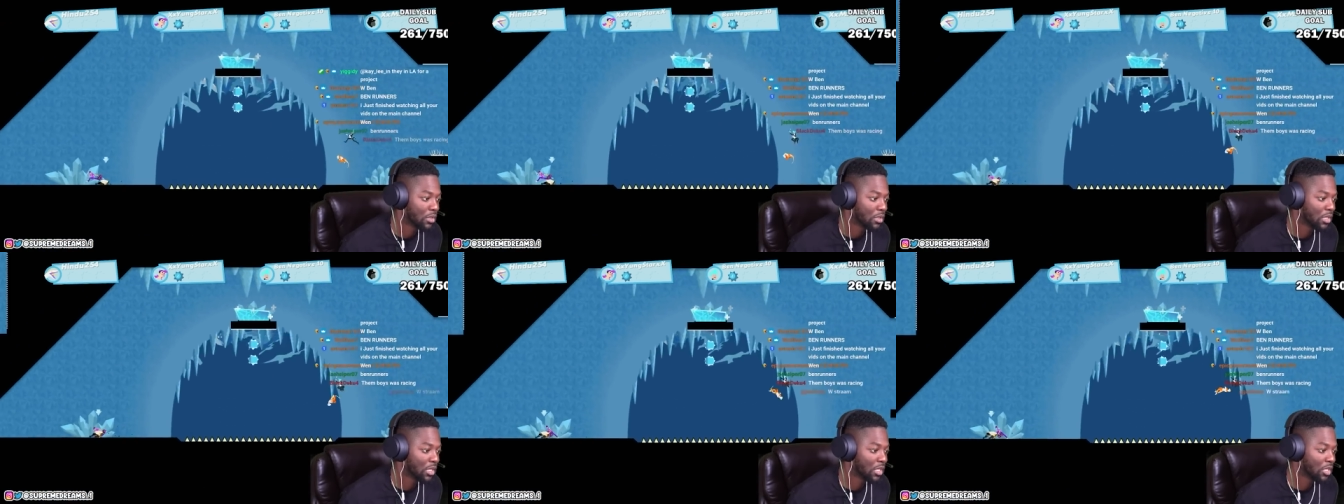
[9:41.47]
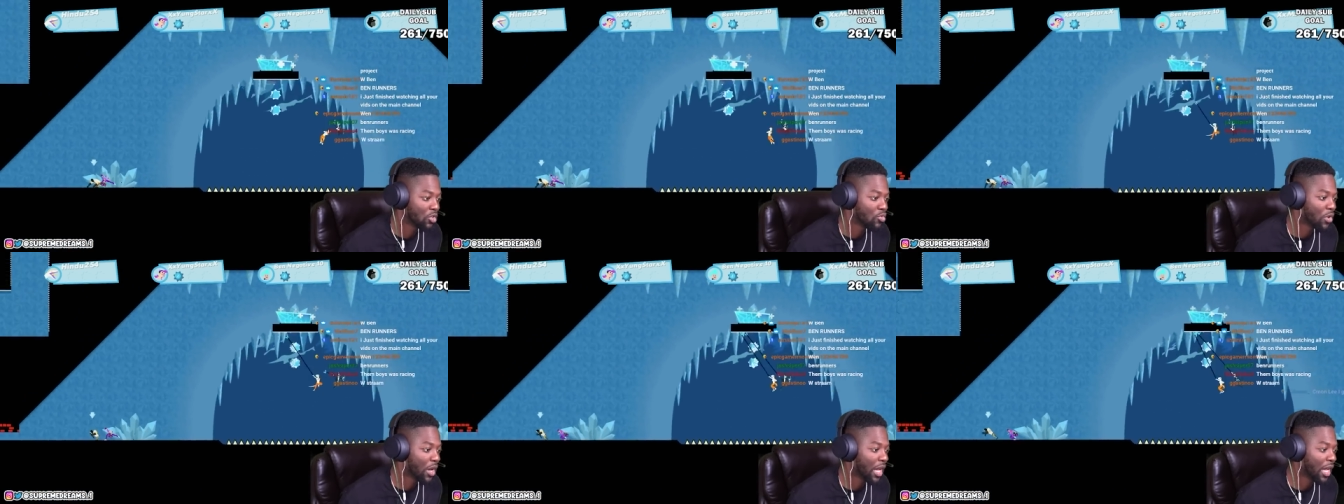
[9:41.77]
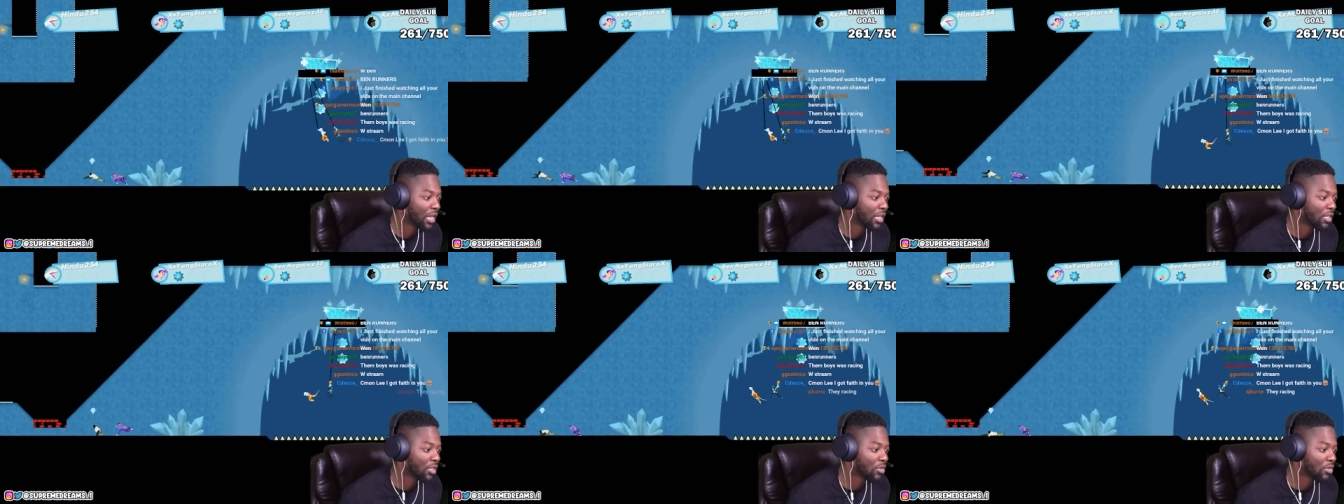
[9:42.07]
Look, you
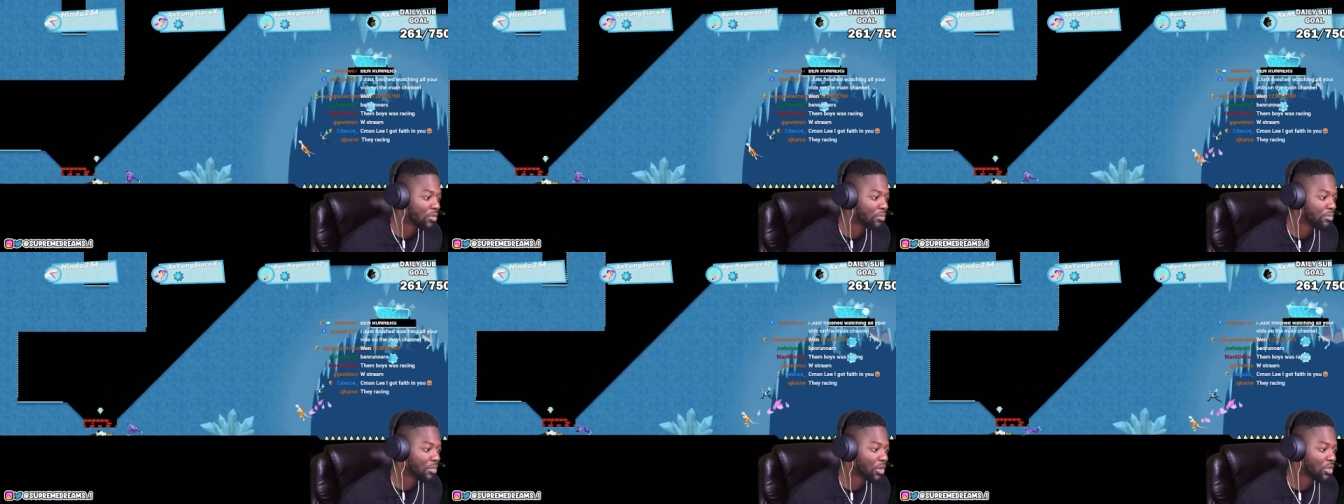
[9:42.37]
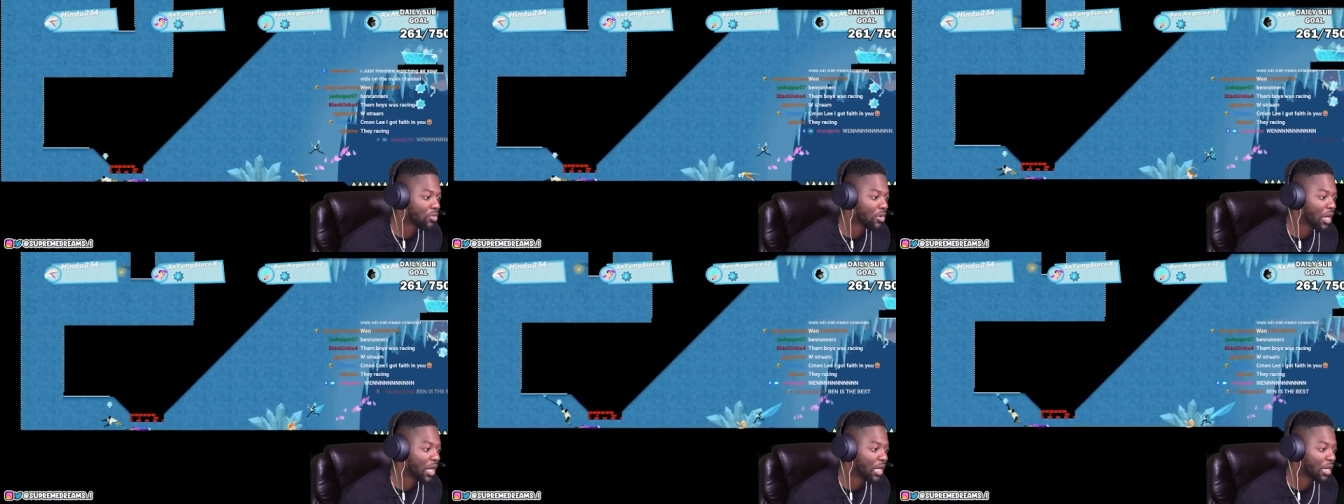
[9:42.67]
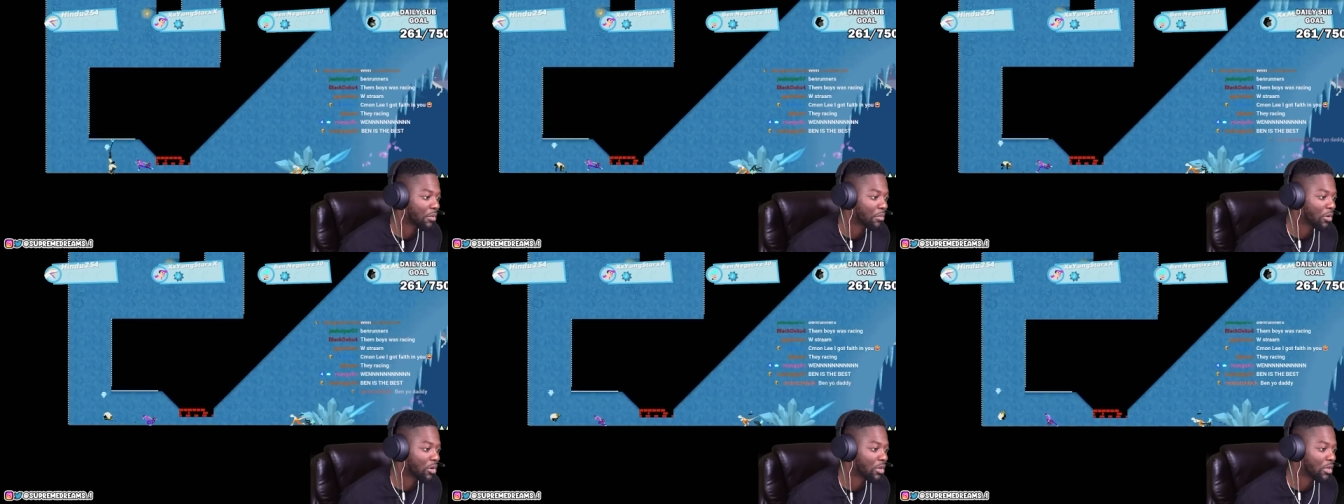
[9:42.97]
had, bro, you
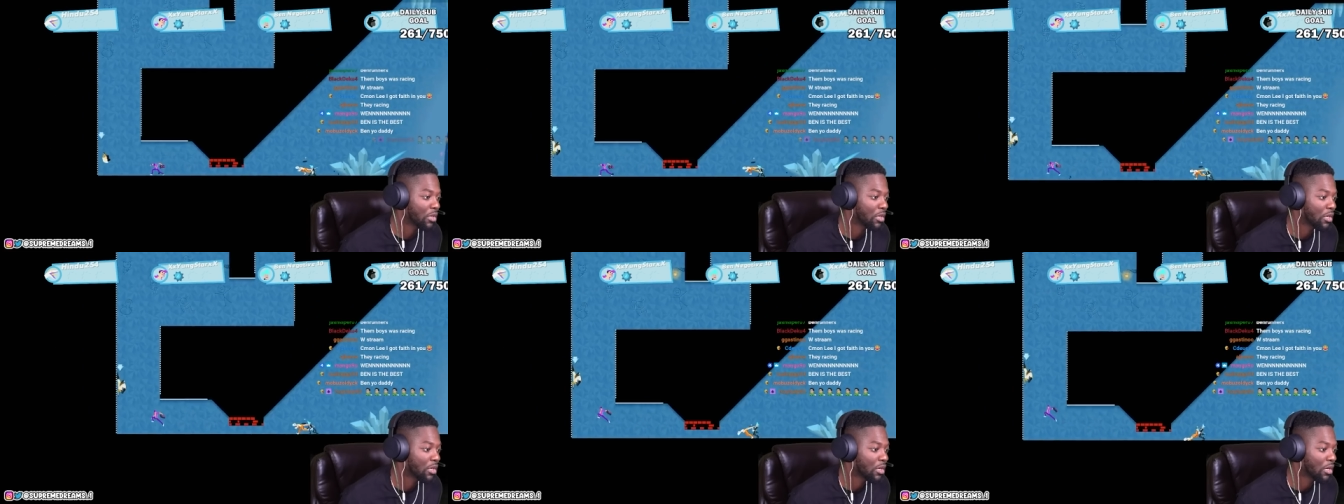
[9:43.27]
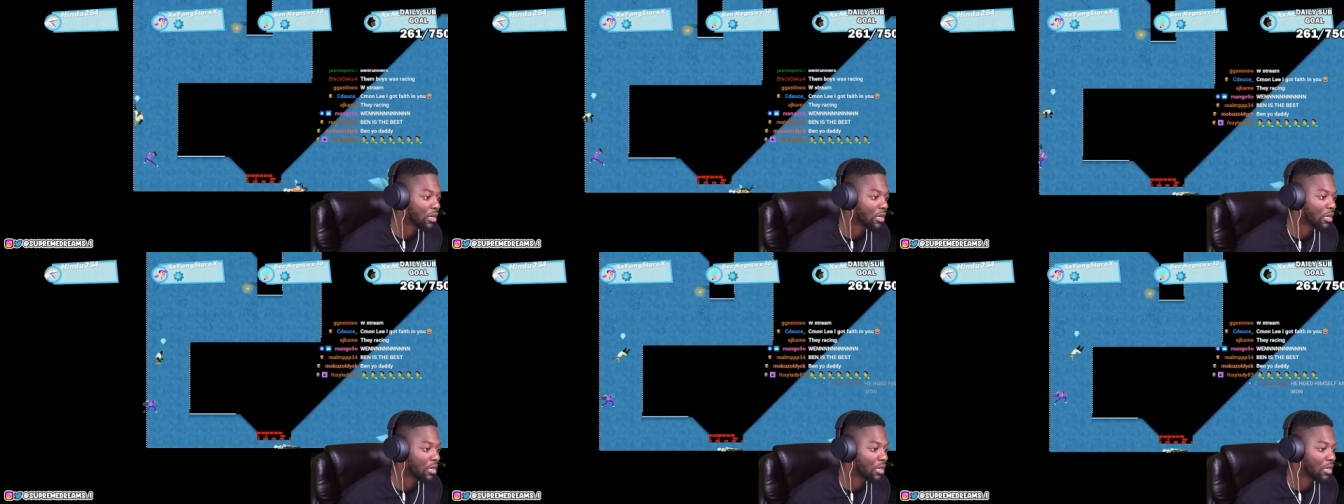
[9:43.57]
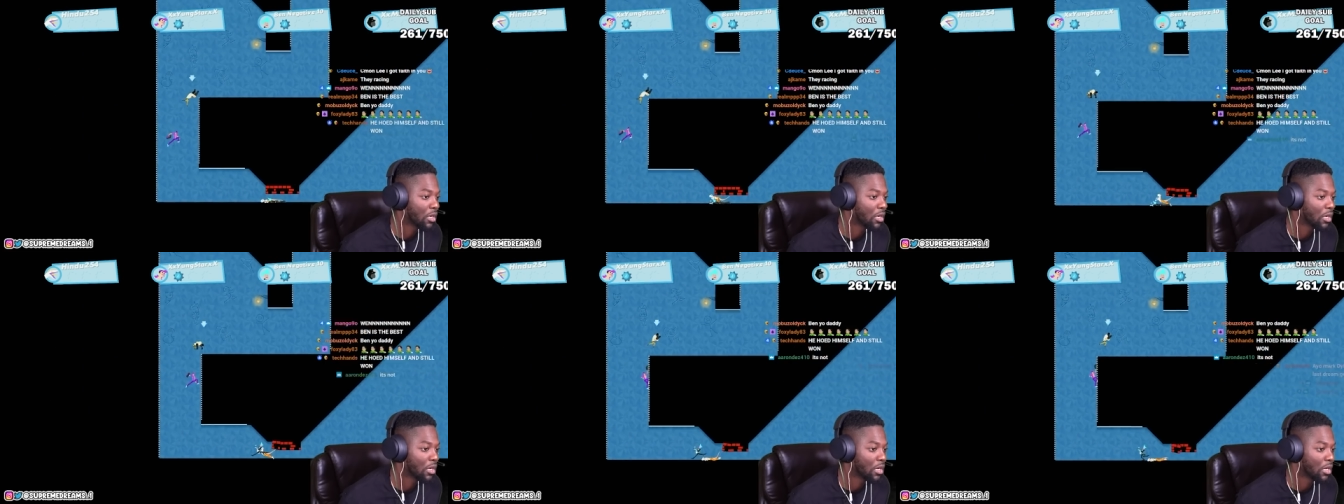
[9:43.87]
had. You had the win
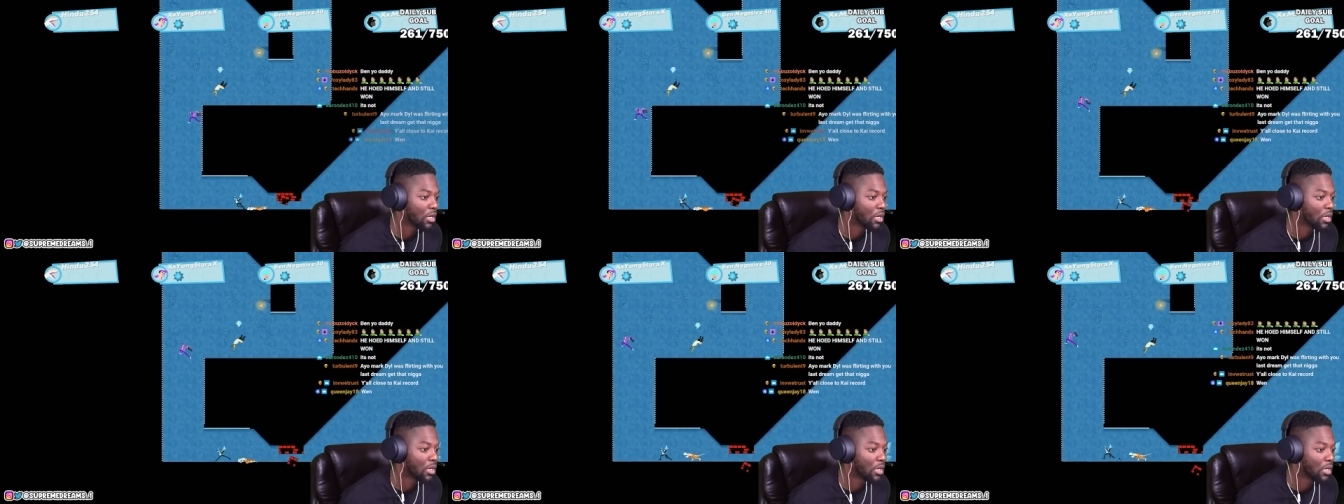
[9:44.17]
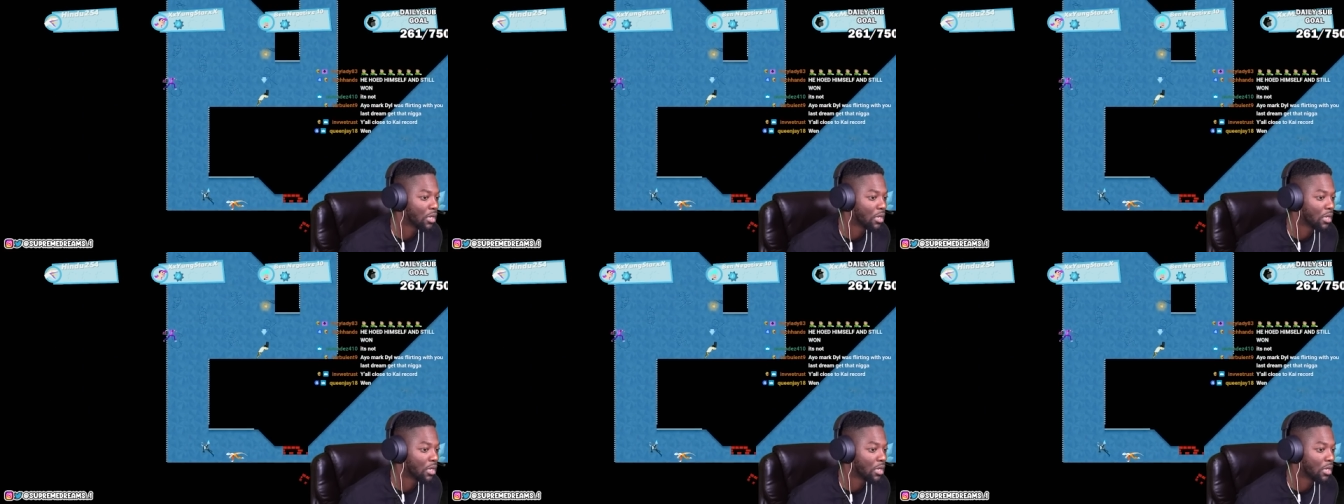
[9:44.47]
right there.